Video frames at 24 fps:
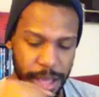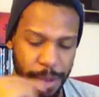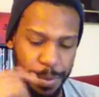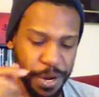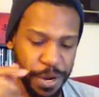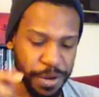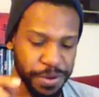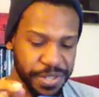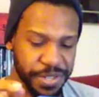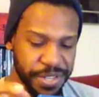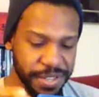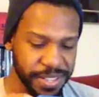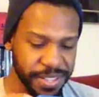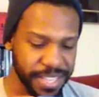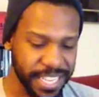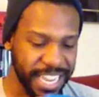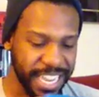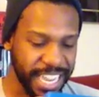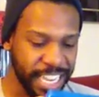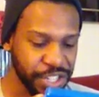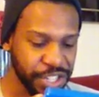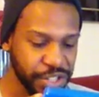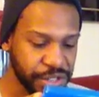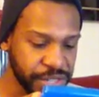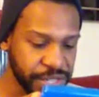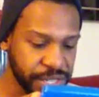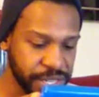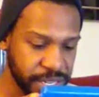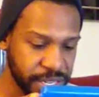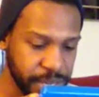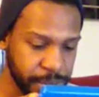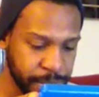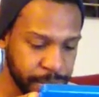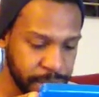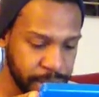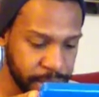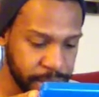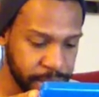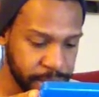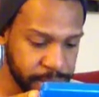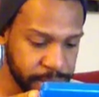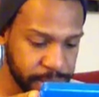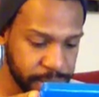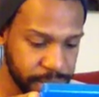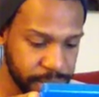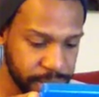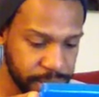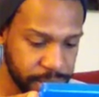There's something interesting about
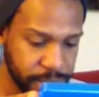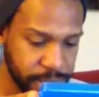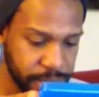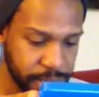this.